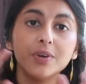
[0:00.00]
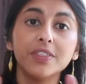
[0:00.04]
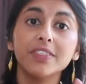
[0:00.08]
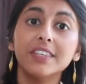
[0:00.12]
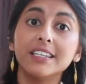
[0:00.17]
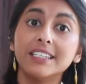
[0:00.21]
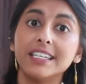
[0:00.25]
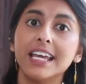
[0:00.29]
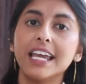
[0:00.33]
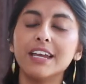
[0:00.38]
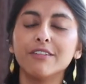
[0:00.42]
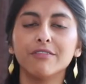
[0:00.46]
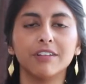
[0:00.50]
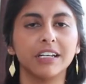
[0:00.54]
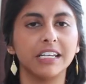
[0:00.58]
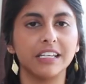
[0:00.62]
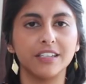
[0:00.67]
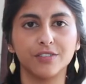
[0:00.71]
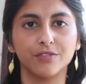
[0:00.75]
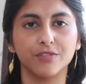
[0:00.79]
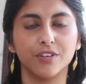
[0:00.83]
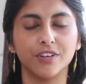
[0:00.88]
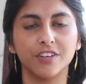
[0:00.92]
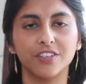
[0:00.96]
with the day
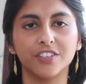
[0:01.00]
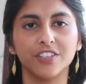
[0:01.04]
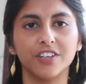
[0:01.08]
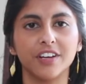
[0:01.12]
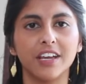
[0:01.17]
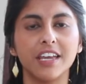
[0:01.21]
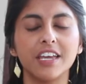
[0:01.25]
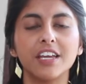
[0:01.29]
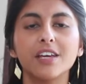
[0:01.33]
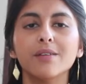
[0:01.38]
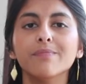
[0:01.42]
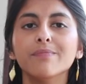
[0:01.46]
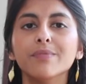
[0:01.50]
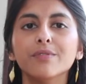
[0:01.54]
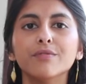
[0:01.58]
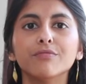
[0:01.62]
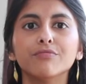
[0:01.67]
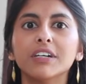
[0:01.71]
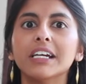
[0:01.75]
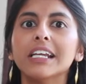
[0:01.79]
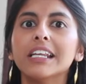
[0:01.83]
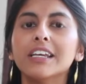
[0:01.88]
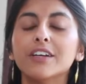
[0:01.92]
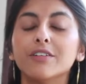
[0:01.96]
release structure, it can be
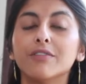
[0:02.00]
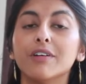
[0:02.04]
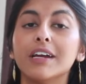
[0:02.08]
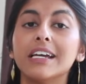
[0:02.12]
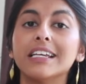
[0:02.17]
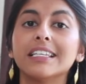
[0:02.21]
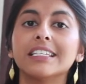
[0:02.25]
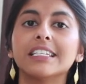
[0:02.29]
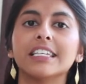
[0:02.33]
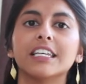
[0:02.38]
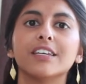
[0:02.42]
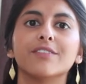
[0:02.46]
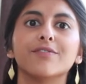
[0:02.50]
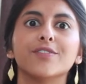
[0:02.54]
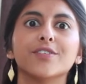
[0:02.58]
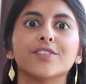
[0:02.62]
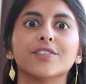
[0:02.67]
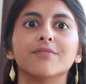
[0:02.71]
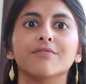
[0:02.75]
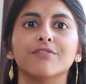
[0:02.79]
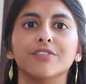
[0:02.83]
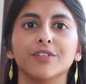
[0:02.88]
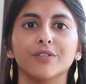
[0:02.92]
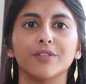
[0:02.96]
really great to give you
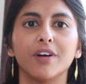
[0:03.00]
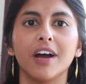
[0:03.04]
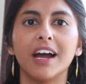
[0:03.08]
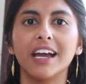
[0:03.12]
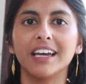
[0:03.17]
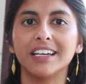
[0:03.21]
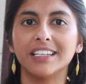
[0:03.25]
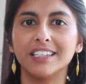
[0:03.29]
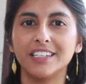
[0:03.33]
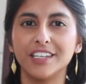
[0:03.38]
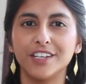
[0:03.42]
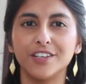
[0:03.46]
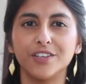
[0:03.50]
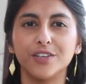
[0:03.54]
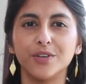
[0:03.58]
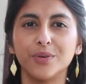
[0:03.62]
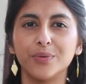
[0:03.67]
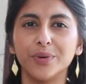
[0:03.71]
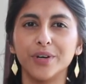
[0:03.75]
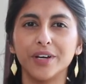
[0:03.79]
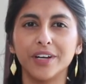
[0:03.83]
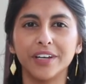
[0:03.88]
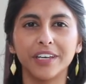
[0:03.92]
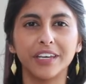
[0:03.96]
some variety in your
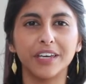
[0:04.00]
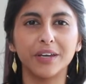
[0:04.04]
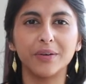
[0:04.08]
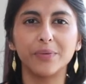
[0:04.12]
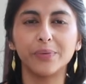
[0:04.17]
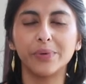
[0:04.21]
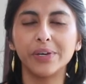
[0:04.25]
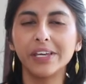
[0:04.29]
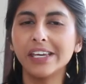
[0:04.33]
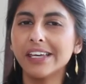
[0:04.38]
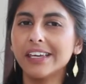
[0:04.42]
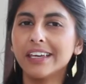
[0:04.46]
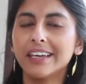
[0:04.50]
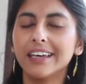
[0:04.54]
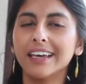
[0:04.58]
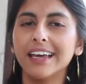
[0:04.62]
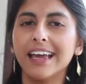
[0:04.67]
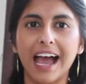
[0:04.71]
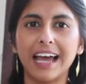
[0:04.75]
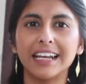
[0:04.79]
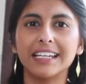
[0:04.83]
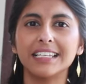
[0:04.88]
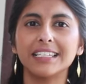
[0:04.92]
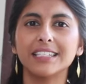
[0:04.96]
working week.
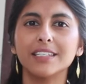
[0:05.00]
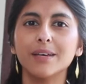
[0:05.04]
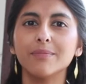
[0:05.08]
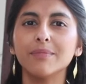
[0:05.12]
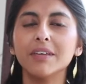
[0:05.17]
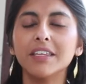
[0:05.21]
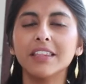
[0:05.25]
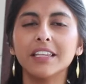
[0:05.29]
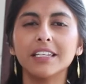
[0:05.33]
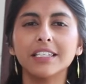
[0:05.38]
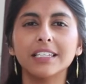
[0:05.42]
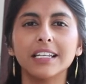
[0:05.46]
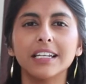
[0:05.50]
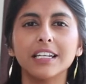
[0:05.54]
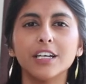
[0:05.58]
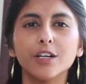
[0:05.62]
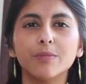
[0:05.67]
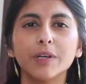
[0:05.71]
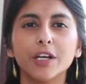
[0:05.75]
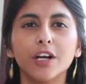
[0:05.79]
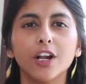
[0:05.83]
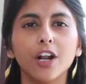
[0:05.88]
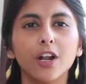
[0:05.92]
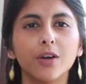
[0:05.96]
And it's something that's a little
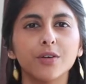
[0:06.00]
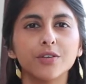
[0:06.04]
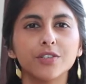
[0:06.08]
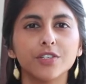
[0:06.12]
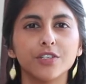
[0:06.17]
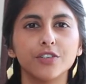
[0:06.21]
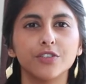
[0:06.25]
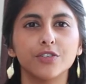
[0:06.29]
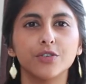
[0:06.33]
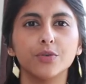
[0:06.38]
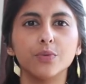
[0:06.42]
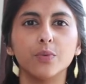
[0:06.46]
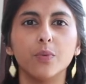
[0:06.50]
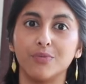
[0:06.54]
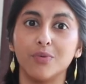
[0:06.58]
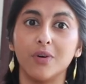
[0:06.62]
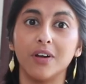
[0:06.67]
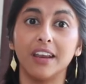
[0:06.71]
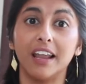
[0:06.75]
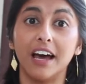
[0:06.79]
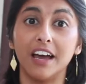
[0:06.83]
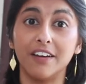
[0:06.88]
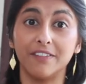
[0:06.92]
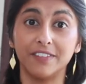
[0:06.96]
bit closer to
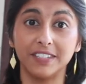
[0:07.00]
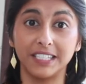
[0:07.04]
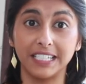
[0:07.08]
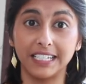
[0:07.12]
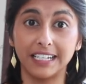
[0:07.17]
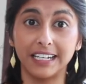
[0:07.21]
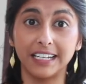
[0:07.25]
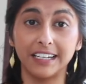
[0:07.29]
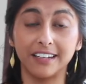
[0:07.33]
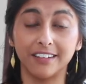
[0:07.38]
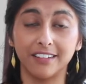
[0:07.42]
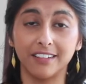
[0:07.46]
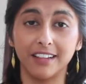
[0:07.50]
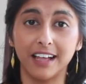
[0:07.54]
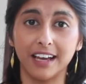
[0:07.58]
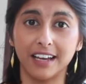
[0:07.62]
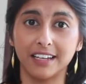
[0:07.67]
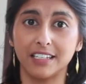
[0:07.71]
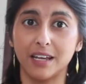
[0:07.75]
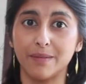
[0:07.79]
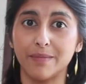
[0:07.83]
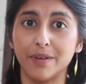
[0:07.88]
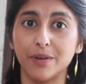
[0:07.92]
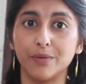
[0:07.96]
what life as a clinical
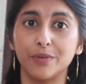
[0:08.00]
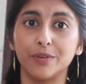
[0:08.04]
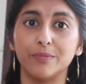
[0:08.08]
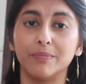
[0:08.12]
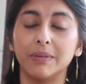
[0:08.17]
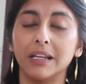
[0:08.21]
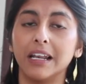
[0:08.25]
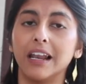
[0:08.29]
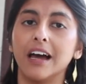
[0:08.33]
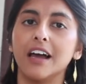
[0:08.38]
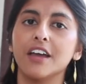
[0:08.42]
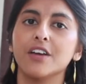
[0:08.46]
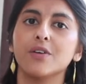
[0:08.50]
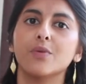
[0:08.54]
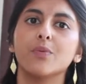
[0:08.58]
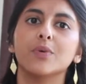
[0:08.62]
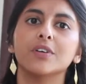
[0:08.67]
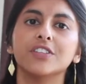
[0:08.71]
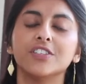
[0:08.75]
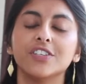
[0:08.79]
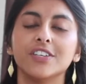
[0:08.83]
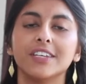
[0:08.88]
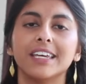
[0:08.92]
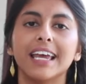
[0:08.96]
academic would be like
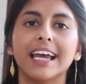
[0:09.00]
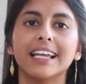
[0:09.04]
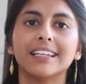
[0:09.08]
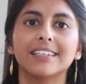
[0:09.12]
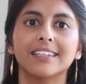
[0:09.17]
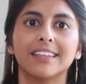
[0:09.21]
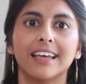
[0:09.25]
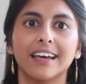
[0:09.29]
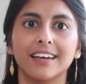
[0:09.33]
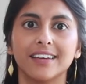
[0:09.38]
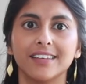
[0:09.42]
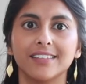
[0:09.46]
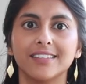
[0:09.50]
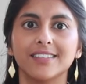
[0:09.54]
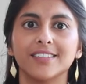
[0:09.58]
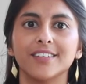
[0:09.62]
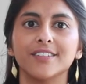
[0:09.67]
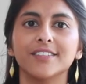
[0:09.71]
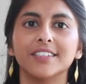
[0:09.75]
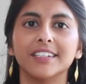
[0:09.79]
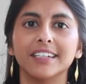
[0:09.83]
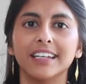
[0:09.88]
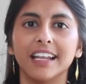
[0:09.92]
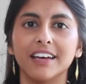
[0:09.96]
once you get to that
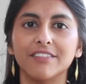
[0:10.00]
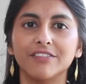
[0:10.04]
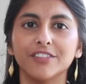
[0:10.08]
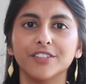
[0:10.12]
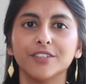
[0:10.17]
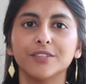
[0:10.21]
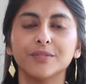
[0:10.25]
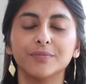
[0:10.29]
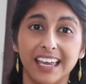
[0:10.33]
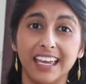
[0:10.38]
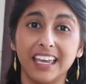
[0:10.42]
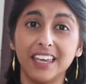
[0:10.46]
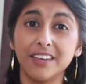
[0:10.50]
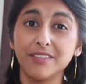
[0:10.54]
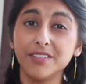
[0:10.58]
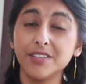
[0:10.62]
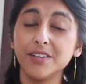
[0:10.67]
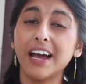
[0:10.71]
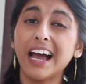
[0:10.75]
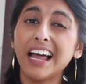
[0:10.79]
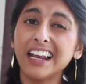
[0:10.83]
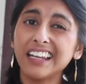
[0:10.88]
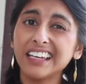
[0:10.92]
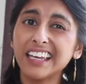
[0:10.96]
consultant level. It gives
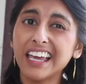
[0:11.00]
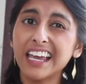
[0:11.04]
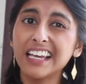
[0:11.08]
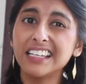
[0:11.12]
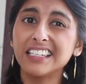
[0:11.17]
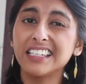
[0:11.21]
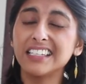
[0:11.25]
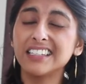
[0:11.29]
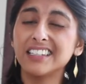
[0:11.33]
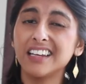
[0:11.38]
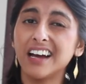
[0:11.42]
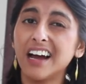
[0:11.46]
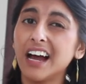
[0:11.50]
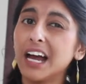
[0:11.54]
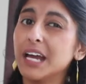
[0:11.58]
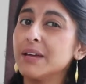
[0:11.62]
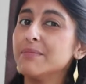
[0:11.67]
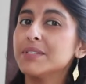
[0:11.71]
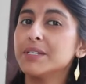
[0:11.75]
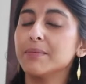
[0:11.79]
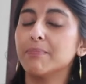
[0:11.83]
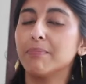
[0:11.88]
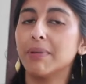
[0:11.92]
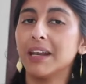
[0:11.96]
you allocated
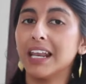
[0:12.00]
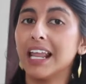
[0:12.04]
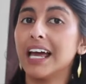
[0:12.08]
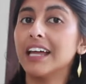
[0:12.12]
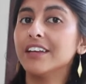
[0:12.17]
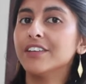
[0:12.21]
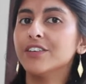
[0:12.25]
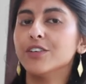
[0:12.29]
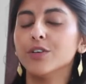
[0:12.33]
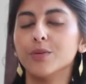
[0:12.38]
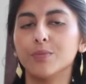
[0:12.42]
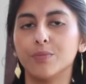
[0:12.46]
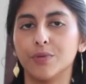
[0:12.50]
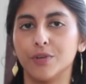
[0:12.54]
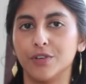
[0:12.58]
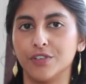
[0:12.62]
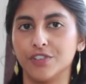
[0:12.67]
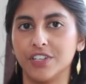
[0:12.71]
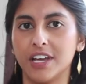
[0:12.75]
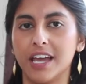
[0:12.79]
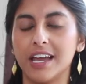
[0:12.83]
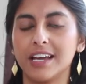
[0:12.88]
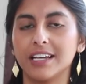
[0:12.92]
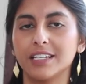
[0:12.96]
time to plan your
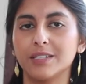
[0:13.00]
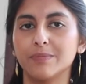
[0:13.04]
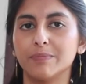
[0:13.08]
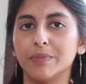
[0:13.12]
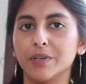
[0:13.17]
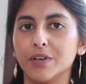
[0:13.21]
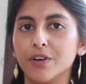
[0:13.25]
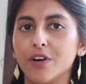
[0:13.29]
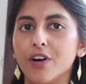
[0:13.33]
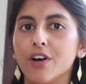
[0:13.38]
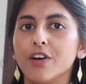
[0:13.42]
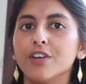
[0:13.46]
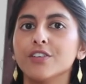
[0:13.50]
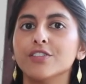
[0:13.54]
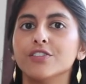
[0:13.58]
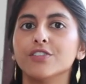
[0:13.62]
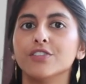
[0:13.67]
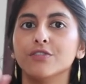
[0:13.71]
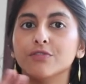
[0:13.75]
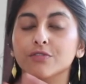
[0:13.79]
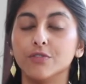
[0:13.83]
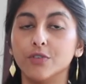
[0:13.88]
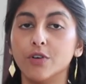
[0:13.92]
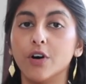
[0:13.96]
project because
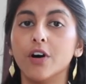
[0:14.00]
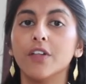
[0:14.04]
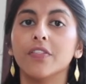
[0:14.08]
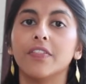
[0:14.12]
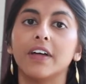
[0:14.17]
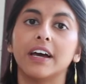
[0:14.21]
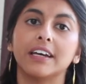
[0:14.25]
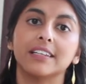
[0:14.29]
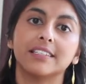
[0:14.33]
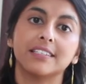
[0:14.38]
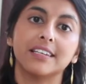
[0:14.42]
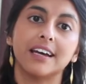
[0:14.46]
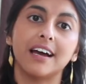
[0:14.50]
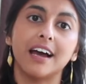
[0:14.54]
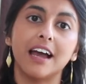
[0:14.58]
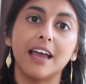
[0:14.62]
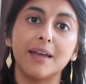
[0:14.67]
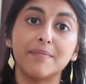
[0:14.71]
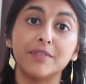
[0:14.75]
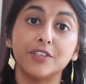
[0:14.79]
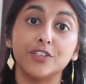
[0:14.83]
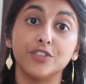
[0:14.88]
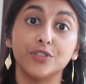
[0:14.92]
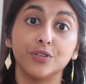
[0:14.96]
you've got that
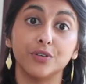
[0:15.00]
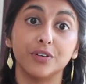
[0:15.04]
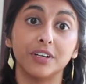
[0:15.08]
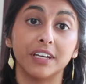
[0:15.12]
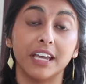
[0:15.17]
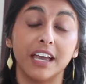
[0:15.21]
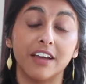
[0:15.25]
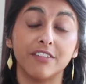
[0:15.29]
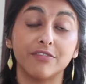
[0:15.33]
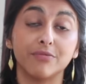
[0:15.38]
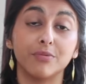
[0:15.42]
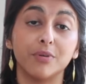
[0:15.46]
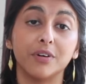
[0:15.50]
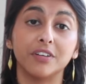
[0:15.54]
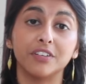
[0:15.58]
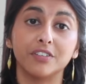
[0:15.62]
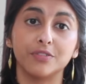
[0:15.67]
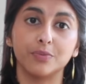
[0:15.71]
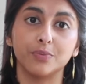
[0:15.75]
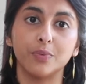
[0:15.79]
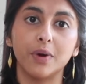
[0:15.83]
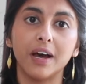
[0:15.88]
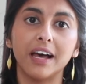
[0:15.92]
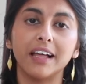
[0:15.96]
time during F1
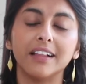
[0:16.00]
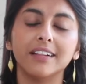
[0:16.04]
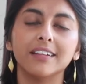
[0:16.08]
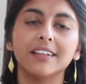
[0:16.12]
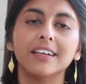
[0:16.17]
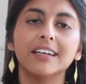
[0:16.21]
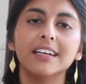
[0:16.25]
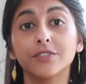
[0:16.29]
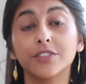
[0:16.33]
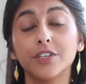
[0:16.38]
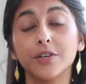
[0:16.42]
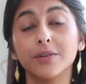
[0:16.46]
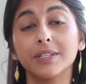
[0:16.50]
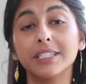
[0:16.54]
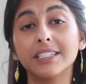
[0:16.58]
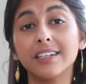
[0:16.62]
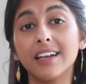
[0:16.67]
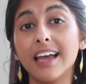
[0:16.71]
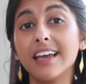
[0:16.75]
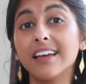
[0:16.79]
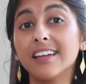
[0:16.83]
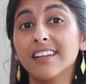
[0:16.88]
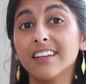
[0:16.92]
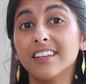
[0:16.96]
as well. So it's
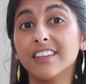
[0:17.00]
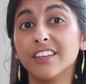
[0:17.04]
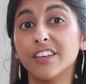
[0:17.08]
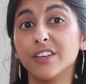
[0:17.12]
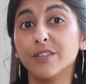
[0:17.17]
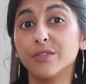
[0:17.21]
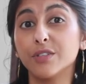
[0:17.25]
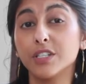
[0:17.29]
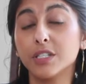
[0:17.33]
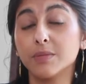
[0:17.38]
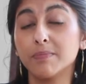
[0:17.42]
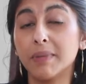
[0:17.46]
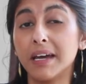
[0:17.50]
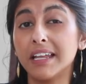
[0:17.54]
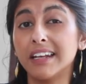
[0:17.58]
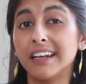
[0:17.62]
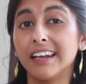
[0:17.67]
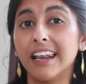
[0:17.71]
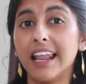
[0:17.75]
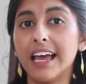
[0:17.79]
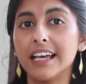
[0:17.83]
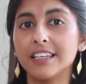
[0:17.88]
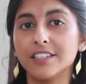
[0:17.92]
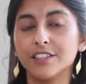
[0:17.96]
likely that you'll spend
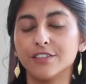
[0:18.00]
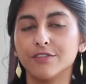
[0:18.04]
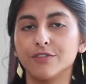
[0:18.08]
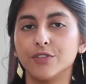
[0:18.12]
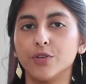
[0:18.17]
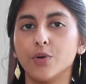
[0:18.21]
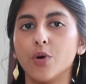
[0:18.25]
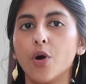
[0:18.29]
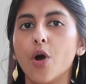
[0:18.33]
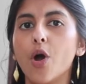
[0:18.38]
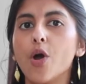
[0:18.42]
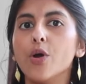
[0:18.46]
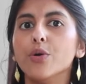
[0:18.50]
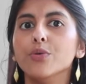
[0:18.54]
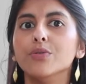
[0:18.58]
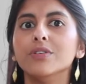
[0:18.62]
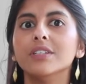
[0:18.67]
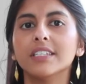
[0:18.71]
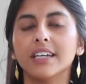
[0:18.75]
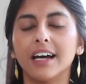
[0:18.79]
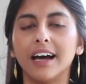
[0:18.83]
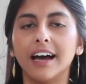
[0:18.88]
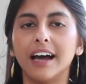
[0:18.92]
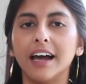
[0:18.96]
less of your own
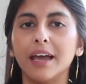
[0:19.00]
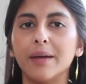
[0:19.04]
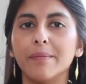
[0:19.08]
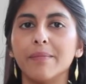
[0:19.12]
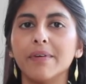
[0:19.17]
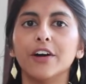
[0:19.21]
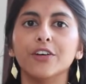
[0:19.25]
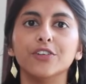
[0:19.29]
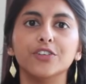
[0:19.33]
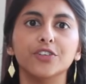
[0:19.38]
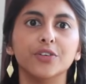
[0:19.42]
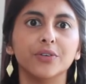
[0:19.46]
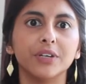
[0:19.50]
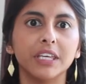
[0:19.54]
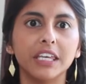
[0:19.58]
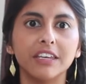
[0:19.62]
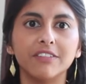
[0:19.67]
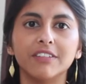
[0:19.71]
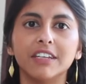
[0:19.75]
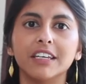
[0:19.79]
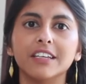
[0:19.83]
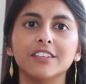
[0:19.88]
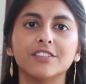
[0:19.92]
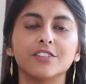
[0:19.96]
time on your
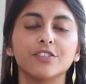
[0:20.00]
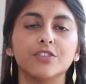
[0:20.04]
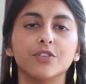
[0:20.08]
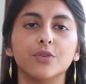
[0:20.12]
evenings